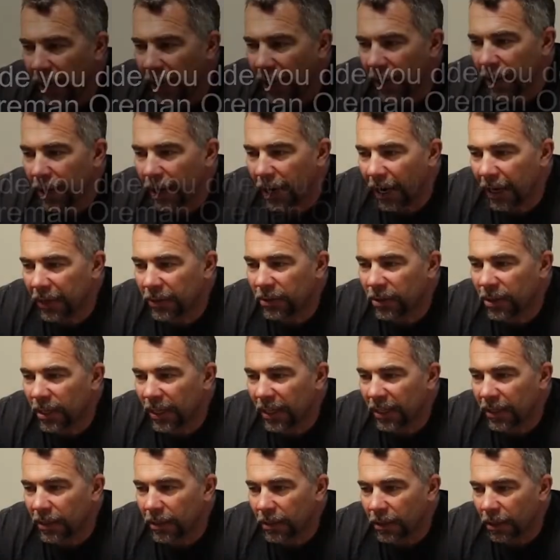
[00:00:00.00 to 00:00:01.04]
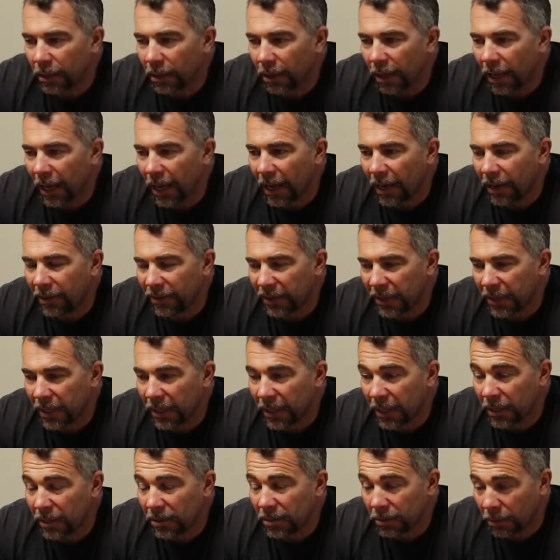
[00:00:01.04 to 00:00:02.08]
I think a lot of it
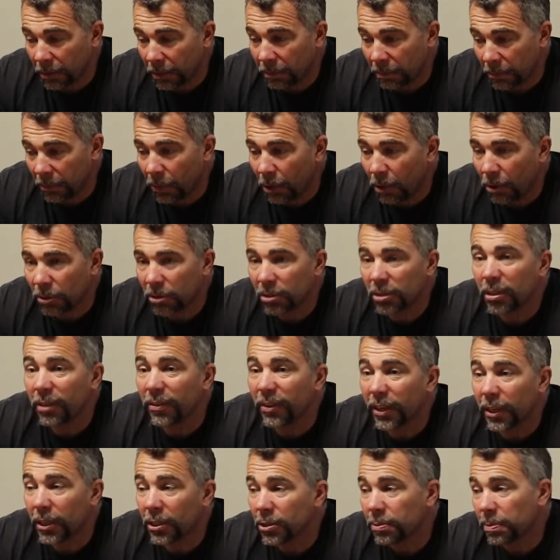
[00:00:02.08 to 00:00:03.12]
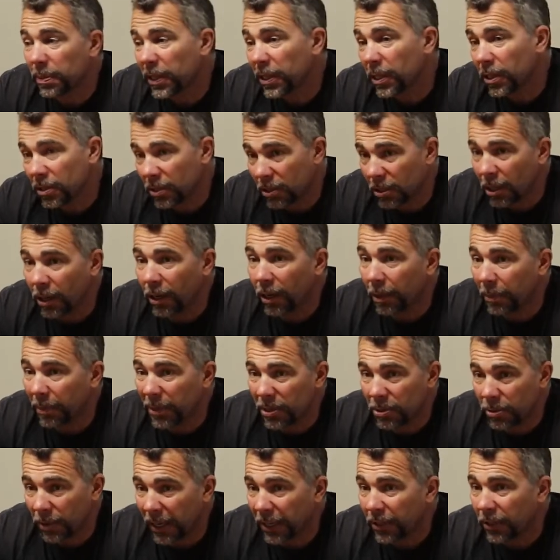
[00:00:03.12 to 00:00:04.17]
is, most of it is because
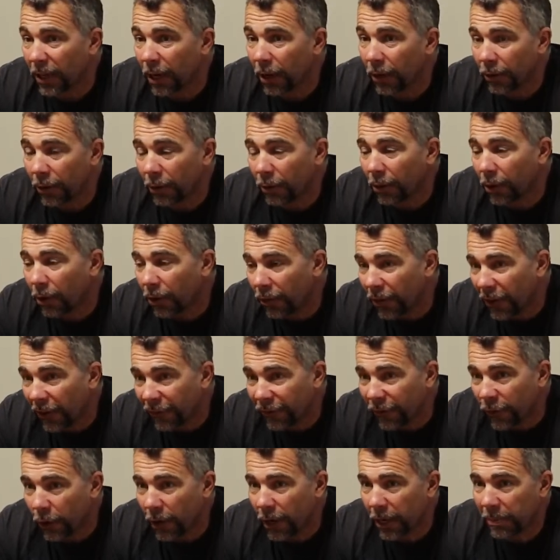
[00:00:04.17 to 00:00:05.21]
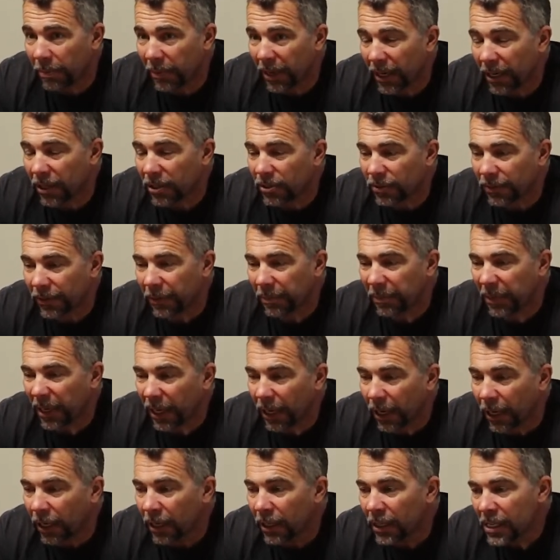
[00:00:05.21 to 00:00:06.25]
Cleereman's right down the road. They're 40 minutes from
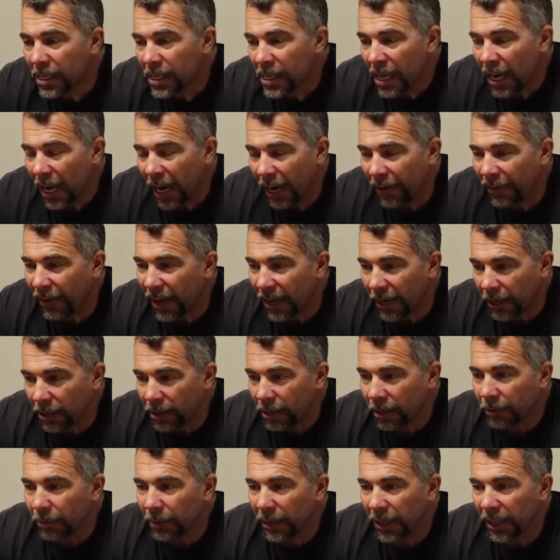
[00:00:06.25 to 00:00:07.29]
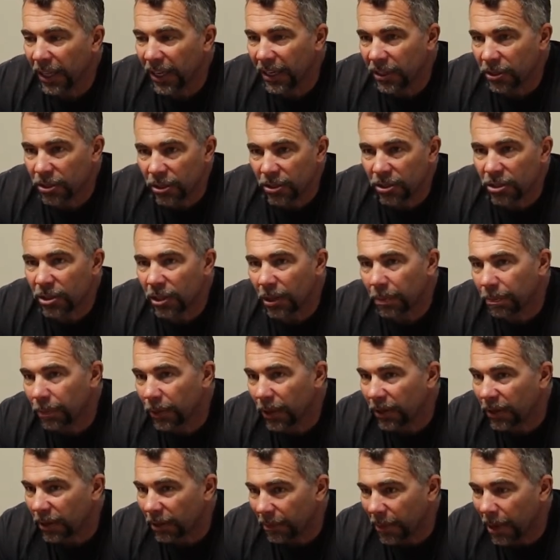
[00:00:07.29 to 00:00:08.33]
here. I've had a good relationship
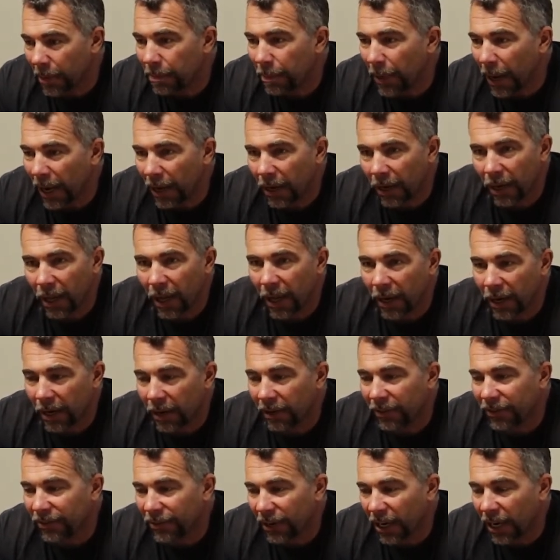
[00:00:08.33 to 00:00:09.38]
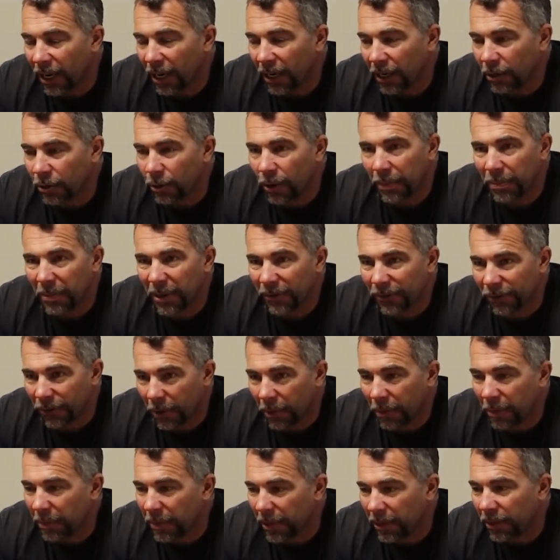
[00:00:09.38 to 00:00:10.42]
with them. I bought a lot of equipment
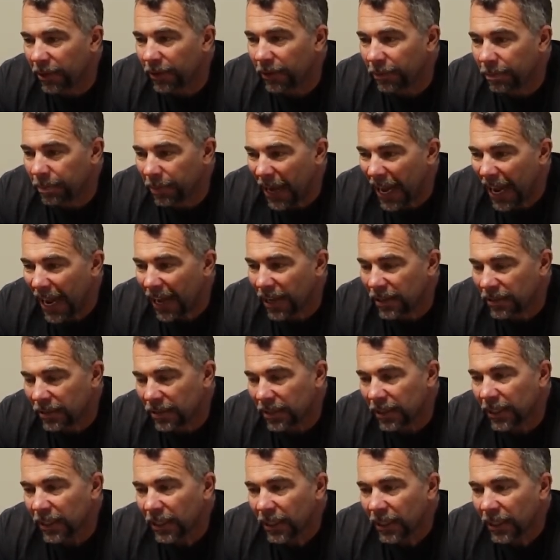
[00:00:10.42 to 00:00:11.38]
from them in the past,